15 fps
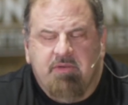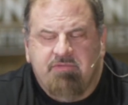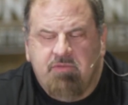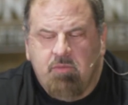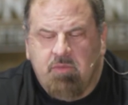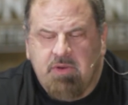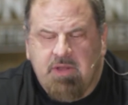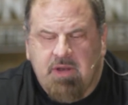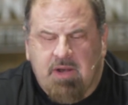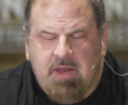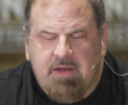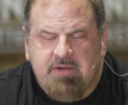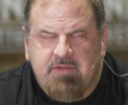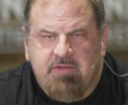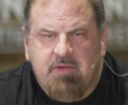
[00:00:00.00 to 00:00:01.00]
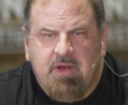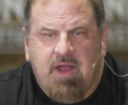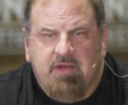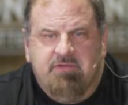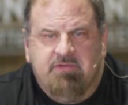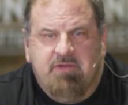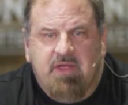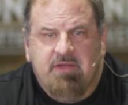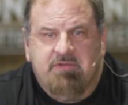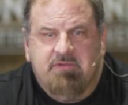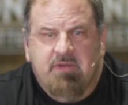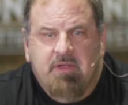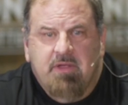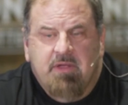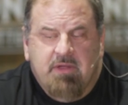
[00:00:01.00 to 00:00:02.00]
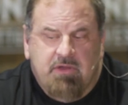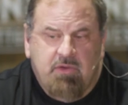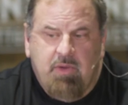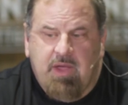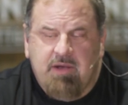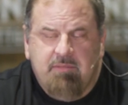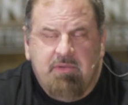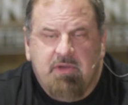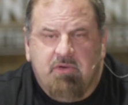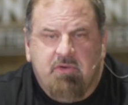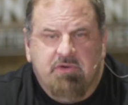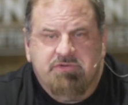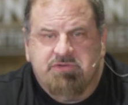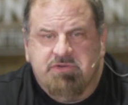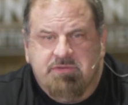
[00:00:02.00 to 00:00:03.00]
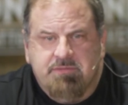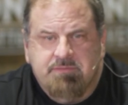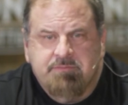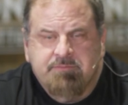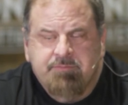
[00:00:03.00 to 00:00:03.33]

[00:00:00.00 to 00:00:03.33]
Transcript: If you want to get elected in the United States, you had to be a Christian.